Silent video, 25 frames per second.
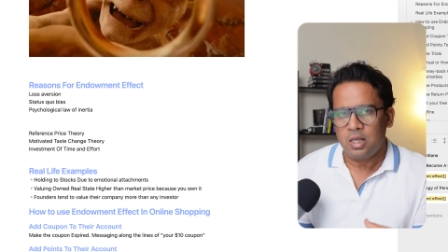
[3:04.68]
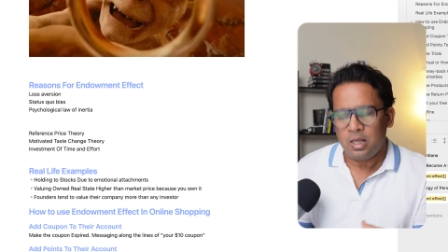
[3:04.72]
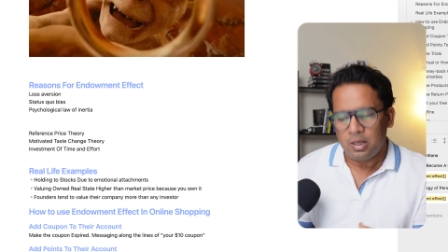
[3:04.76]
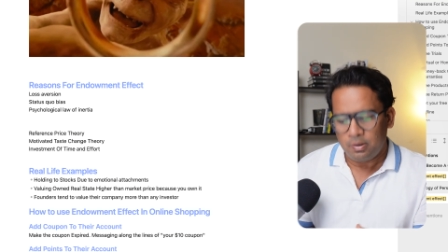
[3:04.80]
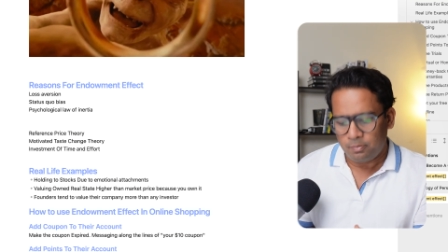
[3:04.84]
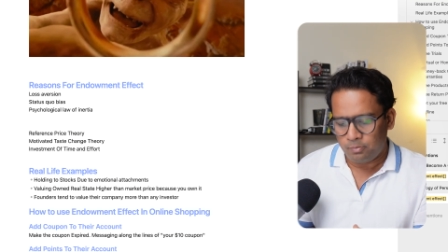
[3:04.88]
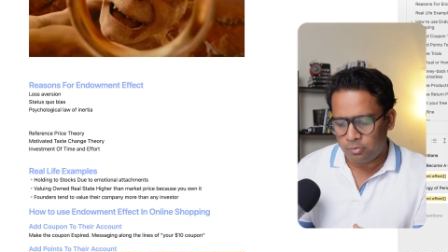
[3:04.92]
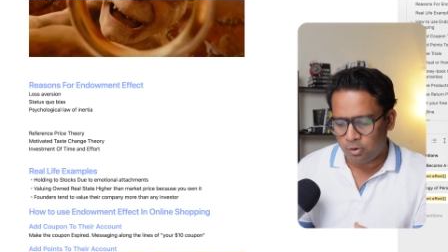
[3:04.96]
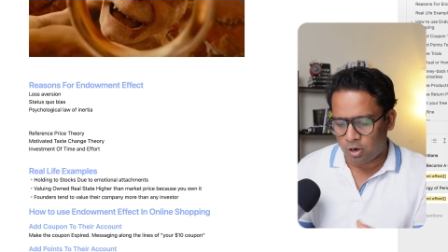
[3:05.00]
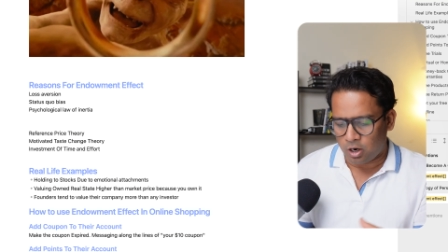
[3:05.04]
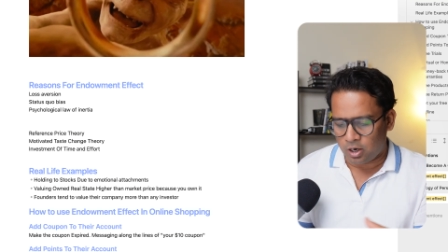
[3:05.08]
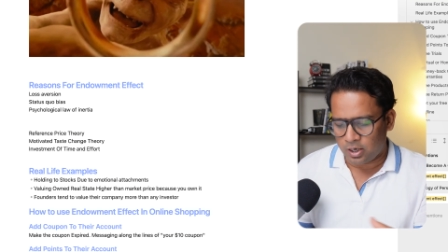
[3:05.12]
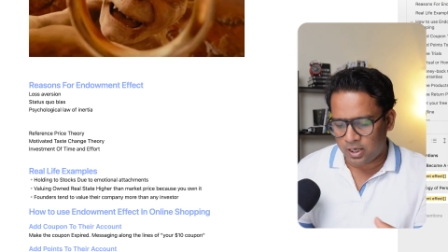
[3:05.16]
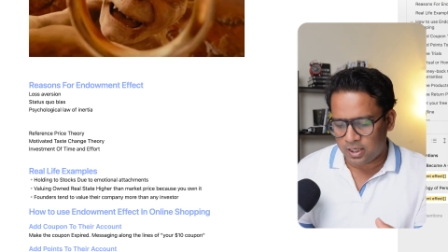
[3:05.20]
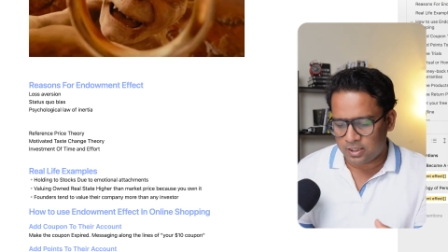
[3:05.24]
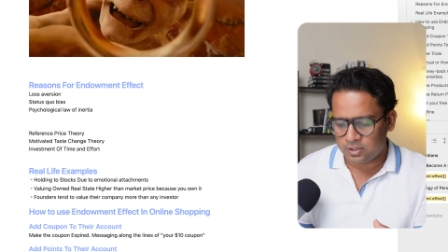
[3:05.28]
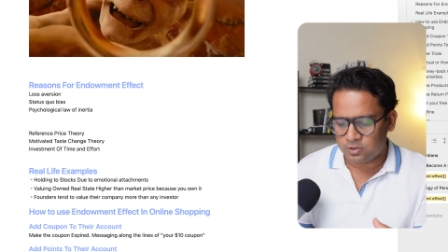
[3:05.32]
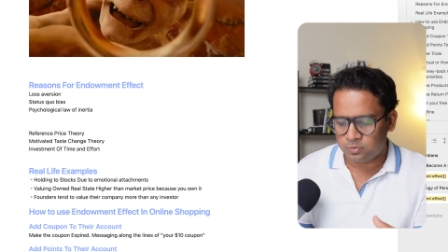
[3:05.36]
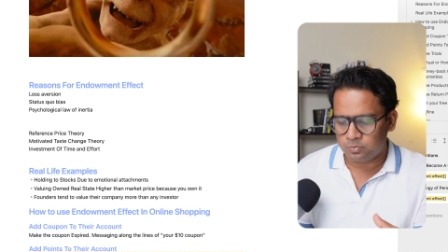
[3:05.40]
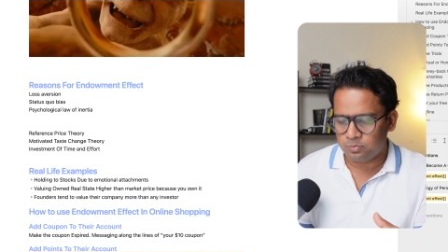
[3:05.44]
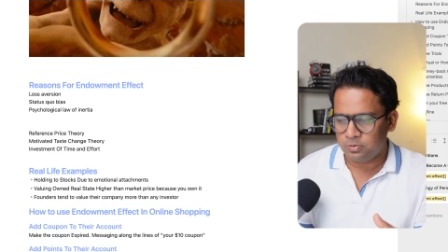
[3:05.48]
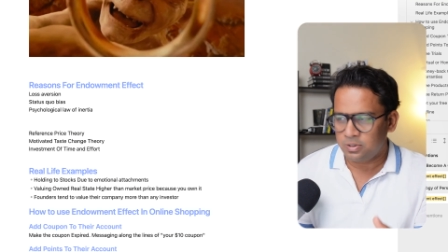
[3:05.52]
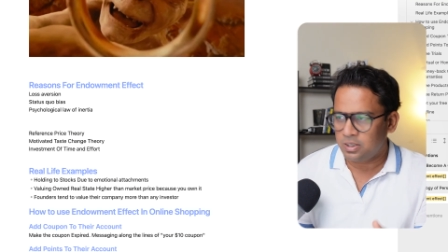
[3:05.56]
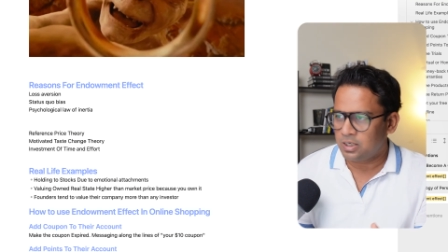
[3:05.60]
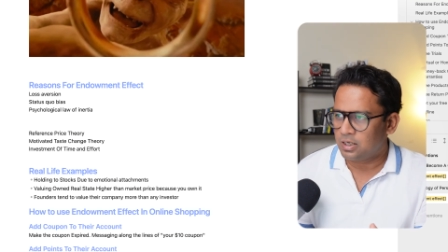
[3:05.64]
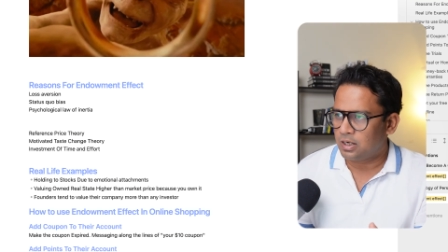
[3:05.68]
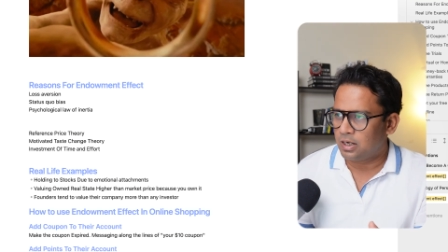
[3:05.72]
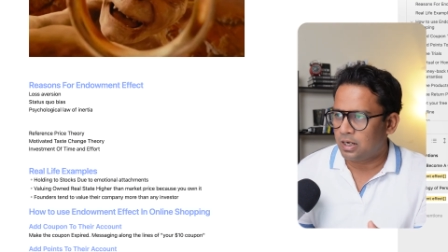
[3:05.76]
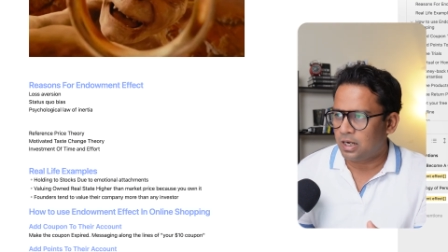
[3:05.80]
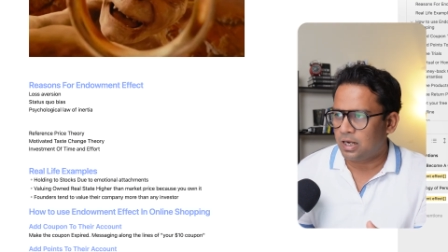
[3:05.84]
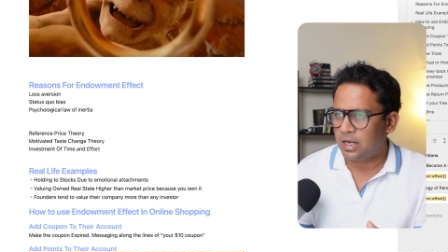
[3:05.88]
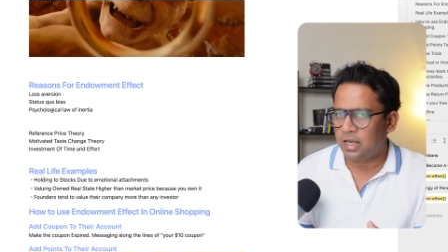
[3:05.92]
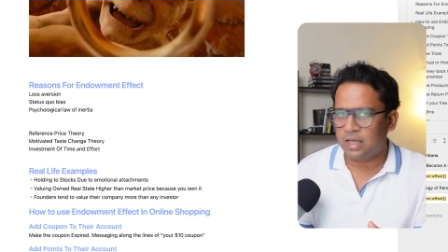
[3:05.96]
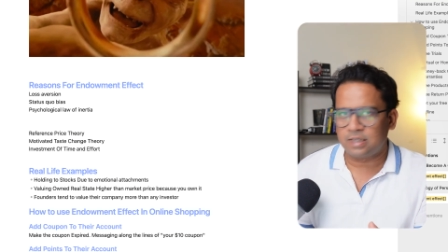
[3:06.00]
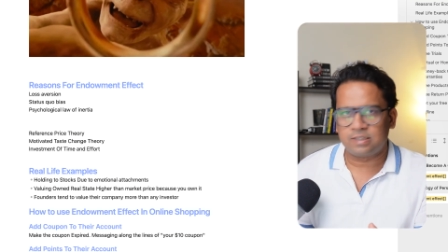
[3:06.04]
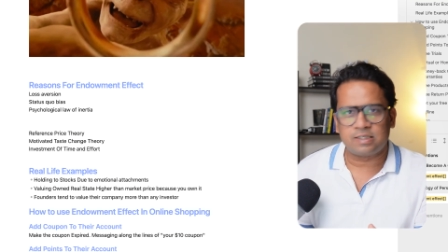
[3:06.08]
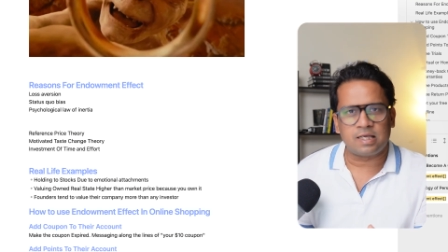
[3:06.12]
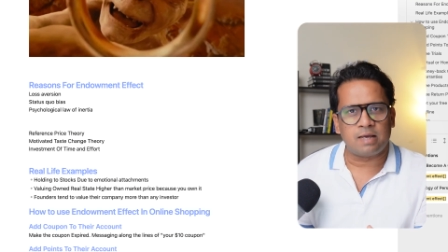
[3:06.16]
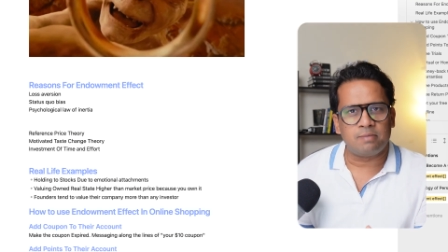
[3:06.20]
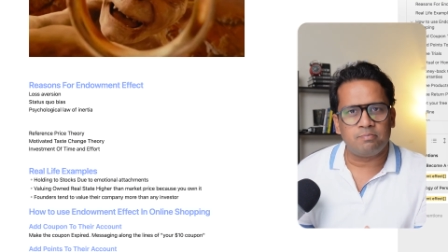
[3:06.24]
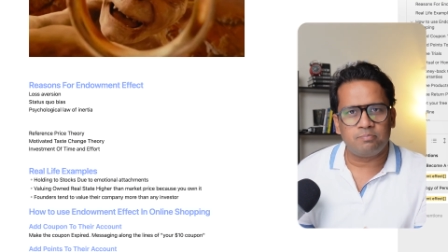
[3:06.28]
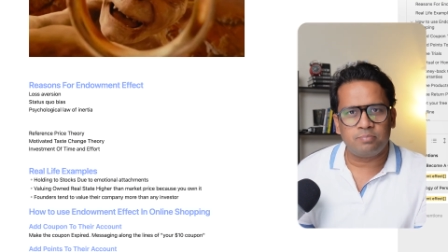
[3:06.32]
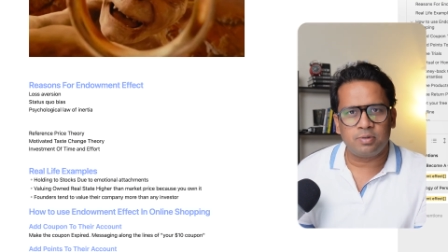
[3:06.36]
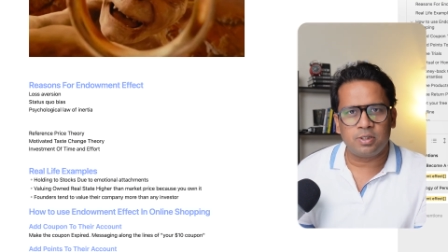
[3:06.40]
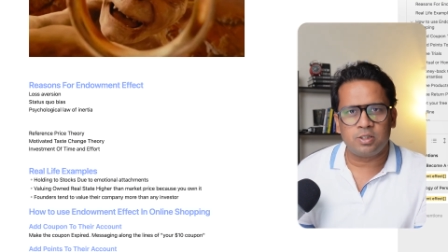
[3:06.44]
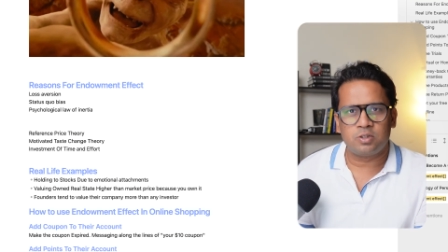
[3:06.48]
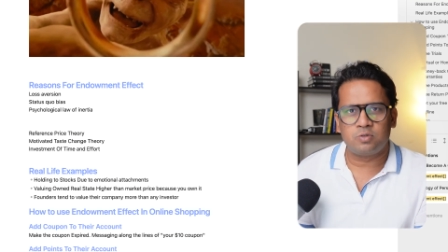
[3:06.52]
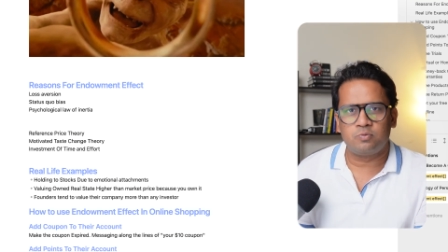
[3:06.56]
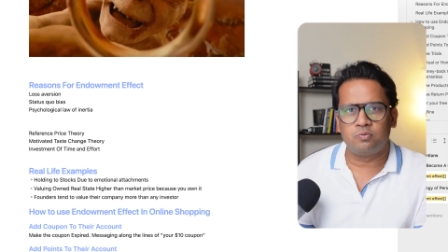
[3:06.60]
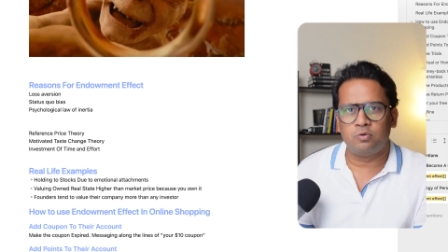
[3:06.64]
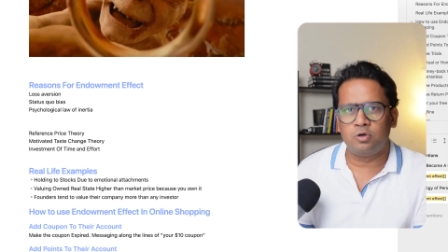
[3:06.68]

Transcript: broad examples